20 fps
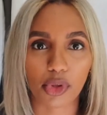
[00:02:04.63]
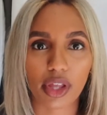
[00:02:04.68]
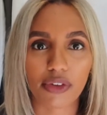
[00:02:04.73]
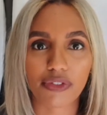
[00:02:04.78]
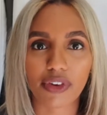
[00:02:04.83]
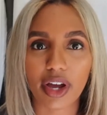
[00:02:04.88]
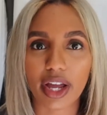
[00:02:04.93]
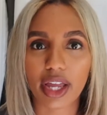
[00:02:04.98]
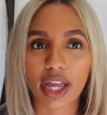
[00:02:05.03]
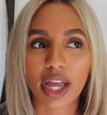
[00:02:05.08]

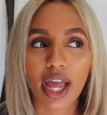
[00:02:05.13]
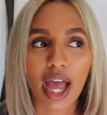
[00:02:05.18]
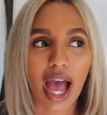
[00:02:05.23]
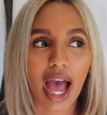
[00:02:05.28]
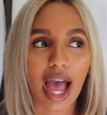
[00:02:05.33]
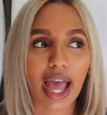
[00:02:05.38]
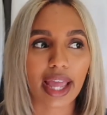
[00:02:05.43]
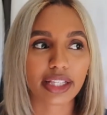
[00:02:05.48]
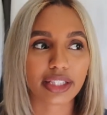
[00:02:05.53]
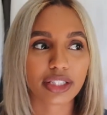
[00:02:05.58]
If I
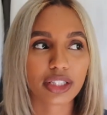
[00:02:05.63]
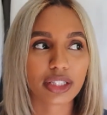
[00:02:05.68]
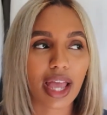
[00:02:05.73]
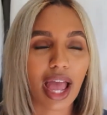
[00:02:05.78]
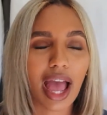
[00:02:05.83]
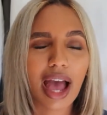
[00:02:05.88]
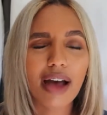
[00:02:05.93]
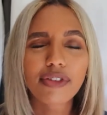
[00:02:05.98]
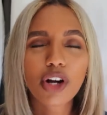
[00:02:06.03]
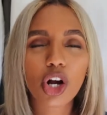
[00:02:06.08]

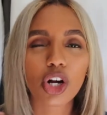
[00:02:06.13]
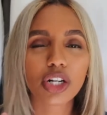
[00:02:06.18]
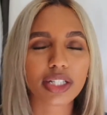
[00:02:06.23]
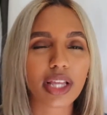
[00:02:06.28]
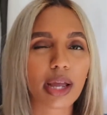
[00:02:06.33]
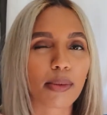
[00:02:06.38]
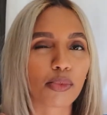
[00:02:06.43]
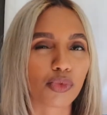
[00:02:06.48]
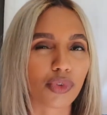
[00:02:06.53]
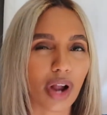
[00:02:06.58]
have a hard
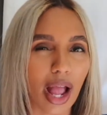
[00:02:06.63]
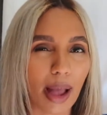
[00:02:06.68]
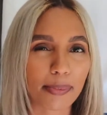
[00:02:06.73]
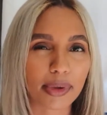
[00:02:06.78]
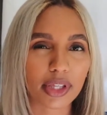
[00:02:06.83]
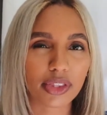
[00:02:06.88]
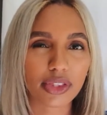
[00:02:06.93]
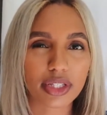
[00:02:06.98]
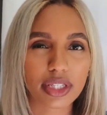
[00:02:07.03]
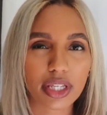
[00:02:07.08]
time
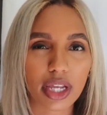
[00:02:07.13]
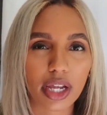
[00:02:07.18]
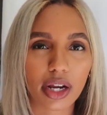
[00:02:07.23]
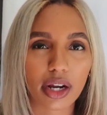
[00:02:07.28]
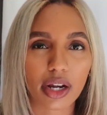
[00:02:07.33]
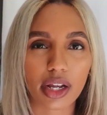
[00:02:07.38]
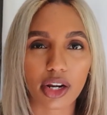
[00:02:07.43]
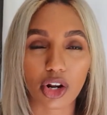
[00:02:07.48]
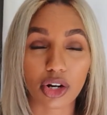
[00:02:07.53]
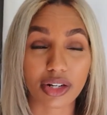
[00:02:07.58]
wrapping this
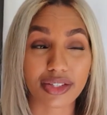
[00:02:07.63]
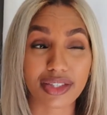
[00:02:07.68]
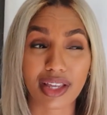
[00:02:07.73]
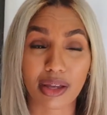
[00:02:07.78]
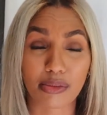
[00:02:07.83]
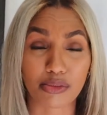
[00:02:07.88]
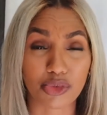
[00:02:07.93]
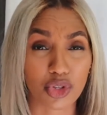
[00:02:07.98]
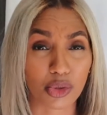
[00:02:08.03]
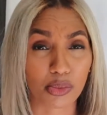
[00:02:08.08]
hair, and
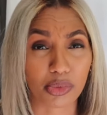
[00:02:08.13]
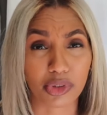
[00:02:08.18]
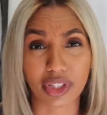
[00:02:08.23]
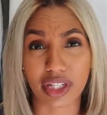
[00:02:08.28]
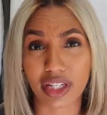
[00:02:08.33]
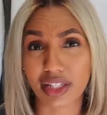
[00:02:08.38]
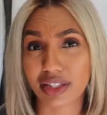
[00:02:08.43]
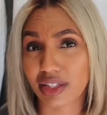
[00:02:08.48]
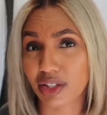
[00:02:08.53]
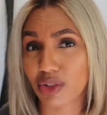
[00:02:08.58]
honestly I'm super
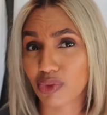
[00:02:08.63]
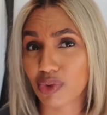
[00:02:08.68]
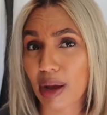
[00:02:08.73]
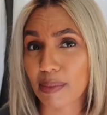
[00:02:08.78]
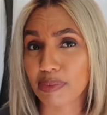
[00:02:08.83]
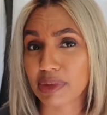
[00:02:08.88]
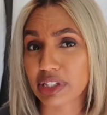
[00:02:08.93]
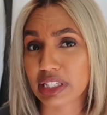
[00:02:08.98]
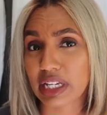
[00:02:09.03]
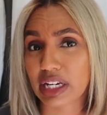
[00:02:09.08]
lazy to
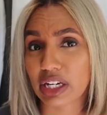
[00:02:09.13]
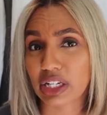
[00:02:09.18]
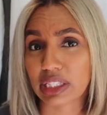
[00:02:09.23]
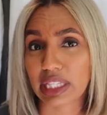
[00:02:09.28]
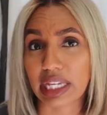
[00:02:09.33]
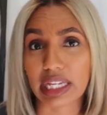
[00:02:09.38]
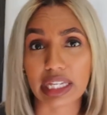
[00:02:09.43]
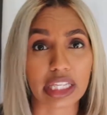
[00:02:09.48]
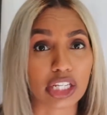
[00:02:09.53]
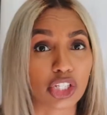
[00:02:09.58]
wrap this hair
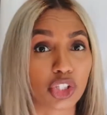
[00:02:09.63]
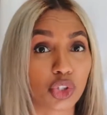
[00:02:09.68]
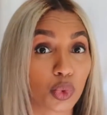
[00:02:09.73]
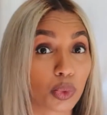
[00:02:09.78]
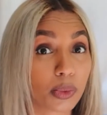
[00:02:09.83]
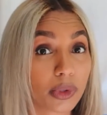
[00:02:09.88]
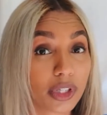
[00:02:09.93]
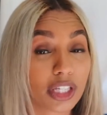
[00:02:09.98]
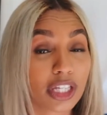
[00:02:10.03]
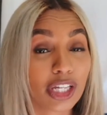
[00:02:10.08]
like in a
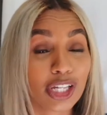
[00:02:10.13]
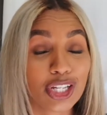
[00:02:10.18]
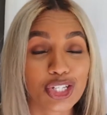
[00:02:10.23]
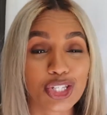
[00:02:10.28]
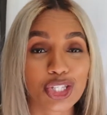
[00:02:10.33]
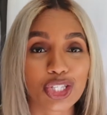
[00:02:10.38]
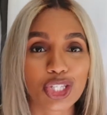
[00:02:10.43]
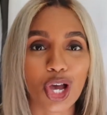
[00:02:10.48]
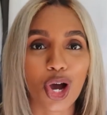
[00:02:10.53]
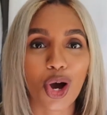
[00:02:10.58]
doobie,
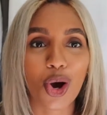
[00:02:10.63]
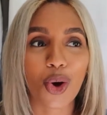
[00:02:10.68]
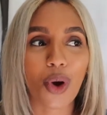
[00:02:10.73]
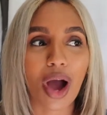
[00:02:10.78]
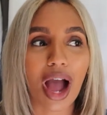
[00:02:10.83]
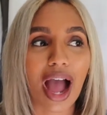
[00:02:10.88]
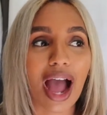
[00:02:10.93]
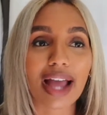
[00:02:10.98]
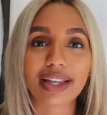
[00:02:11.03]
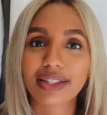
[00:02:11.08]

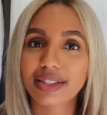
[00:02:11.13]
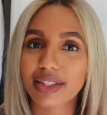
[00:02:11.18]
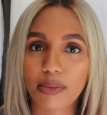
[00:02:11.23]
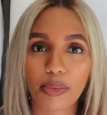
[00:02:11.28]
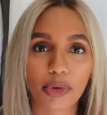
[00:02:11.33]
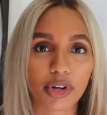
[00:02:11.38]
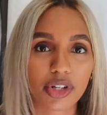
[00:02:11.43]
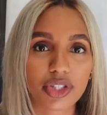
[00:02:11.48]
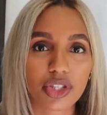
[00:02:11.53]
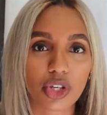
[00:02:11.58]
so I
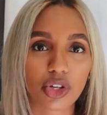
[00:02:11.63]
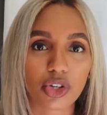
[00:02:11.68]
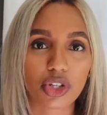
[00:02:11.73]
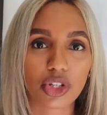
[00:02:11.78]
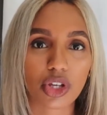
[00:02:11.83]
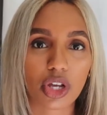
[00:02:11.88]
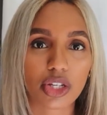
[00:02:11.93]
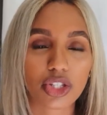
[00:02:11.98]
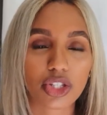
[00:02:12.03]
sleep on a silk